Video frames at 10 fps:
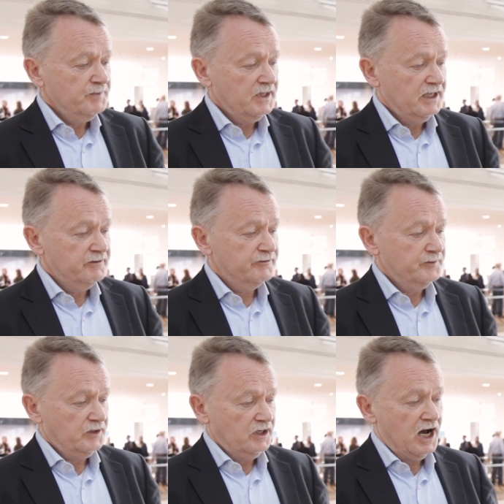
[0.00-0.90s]
if
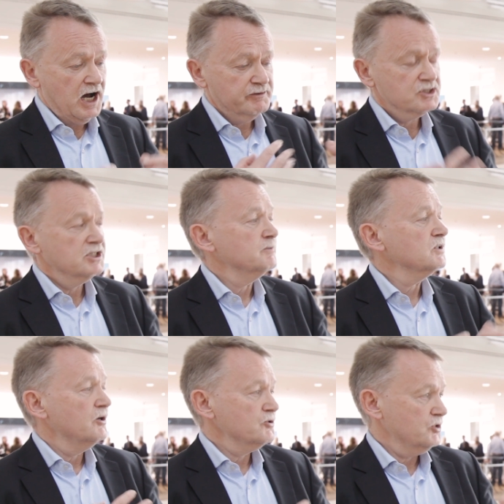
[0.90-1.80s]
half a team
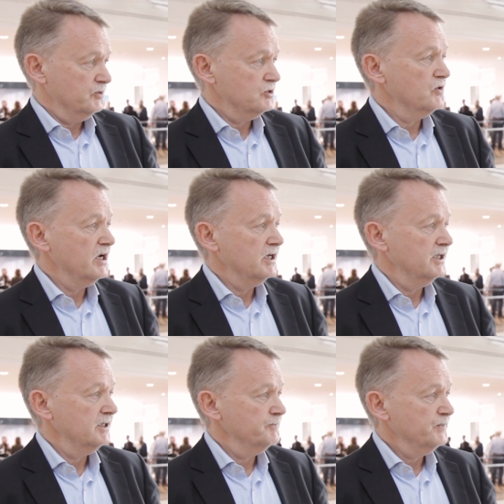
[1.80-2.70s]
goes to a
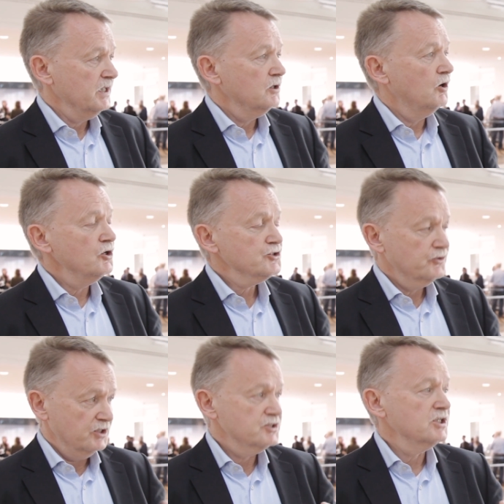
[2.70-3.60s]
training, also
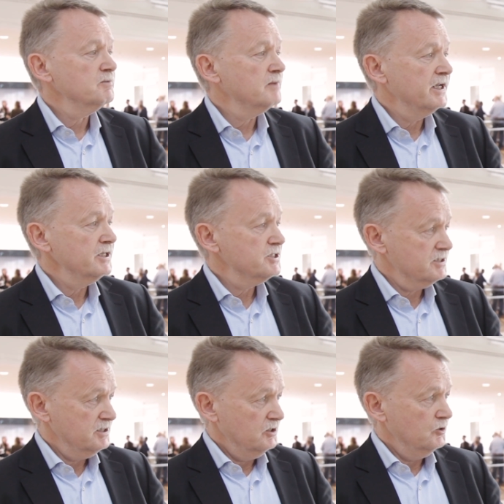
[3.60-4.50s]
the
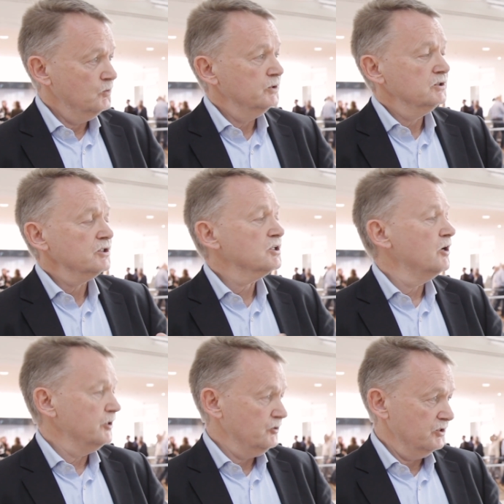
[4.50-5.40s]
teammates who were not
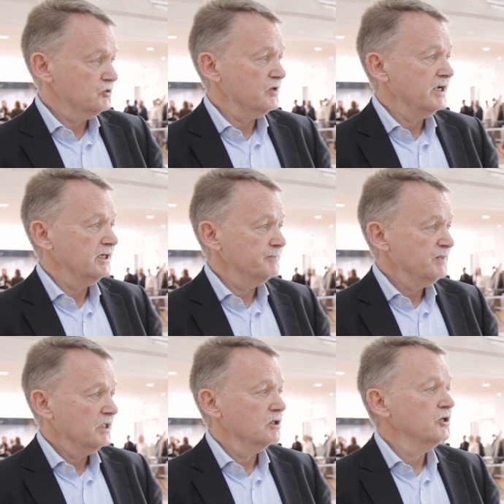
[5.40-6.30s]
going to the training
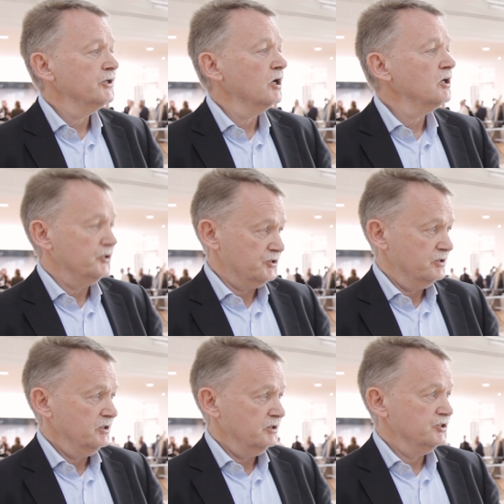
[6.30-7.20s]
learn a lot
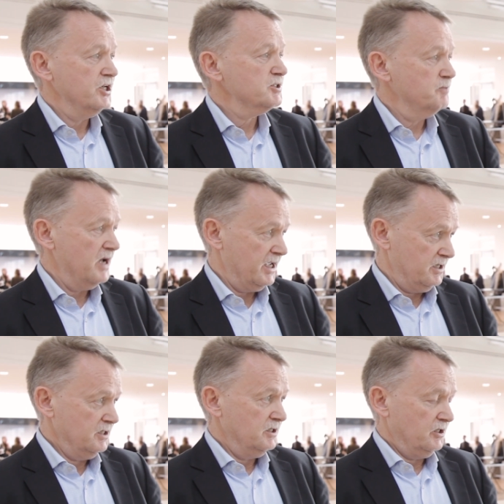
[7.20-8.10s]
just by
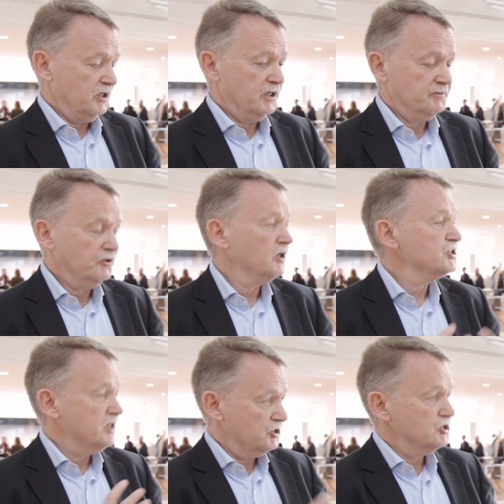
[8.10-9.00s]

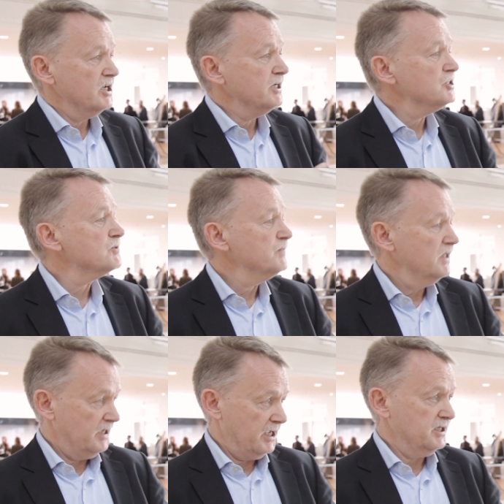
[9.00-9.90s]
knowledge exchange
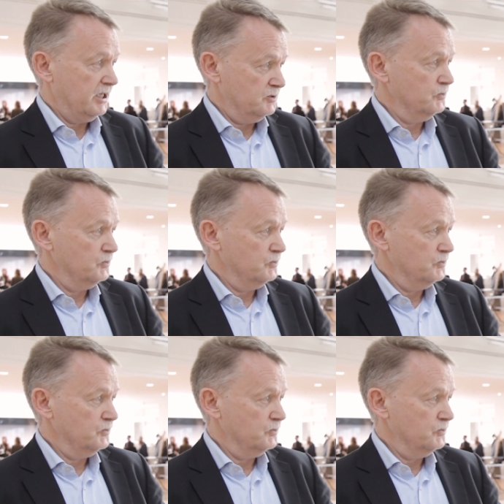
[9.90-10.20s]
at the